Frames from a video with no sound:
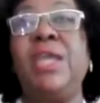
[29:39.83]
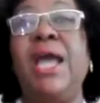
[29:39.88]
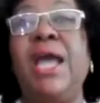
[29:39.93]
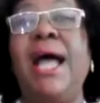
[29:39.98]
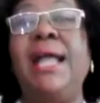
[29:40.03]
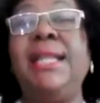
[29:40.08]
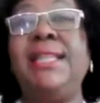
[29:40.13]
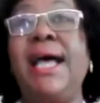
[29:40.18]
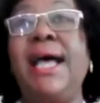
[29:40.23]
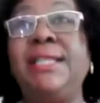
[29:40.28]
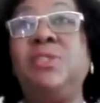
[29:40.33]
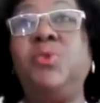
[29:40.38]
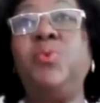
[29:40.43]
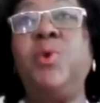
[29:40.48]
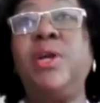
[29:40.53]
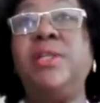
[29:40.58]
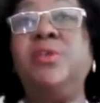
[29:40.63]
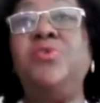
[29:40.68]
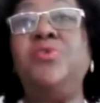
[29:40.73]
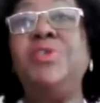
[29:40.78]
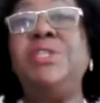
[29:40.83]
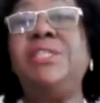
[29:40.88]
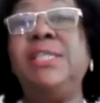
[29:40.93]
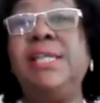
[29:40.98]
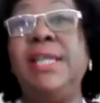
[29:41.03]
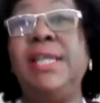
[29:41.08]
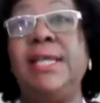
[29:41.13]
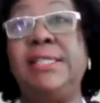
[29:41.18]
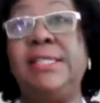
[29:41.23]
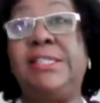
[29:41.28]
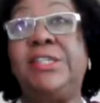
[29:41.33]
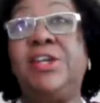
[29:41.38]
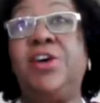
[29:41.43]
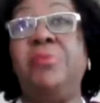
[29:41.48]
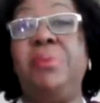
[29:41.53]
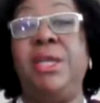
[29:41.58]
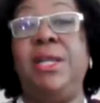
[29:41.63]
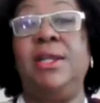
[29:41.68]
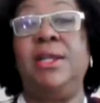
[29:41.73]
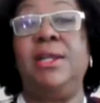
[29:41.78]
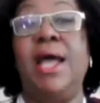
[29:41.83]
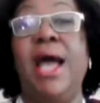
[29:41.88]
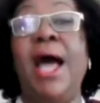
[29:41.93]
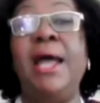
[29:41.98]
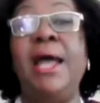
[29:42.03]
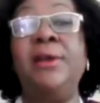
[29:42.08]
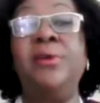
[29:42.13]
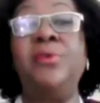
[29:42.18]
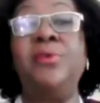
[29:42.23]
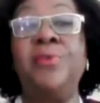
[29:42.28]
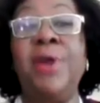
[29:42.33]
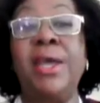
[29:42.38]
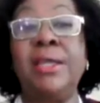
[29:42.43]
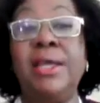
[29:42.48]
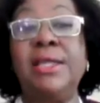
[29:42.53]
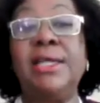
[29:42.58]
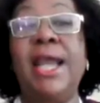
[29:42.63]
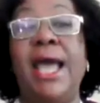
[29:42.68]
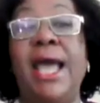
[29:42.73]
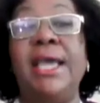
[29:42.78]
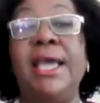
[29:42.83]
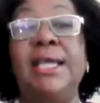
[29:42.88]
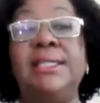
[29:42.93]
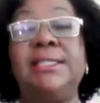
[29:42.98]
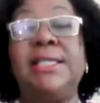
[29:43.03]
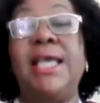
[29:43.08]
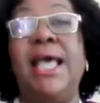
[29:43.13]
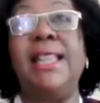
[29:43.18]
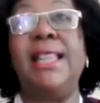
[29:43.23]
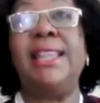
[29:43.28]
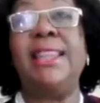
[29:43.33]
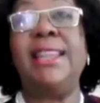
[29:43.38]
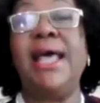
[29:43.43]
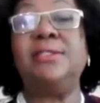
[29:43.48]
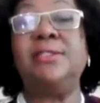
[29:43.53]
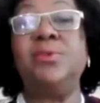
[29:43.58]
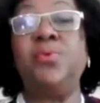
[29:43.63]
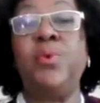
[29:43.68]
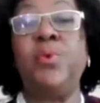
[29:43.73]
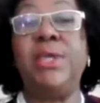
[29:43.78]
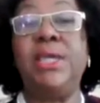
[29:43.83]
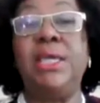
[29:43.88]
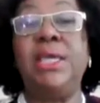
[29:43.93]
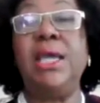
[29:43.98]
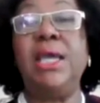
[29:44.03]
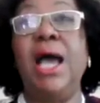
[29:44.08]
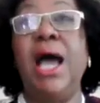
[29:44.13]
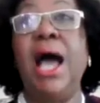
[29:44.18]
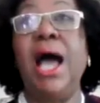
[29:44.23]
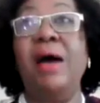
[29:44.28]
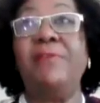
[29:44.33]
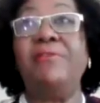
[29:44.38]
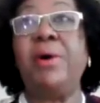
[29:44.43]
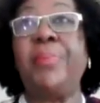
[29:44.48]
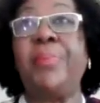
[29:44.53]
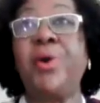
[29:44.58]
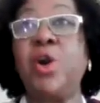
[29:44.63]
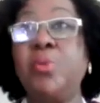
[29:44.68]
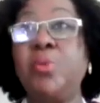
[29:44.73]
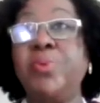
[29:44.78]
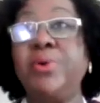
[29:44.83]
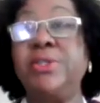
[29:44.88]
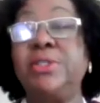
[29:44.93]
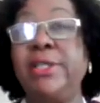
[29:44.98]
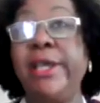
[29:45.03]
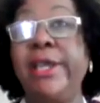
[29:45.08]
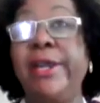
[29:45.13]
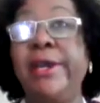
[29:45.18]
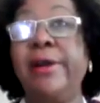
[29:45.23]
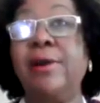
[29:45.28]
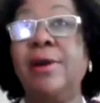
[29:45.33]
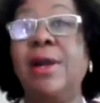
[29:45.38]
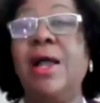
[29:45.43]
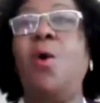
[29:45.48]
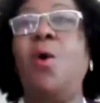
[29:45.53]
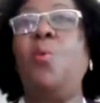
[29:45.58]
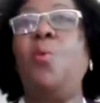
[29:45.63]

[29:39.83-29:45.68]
And that's where the resilience come in, and recognize that we have a purpose here.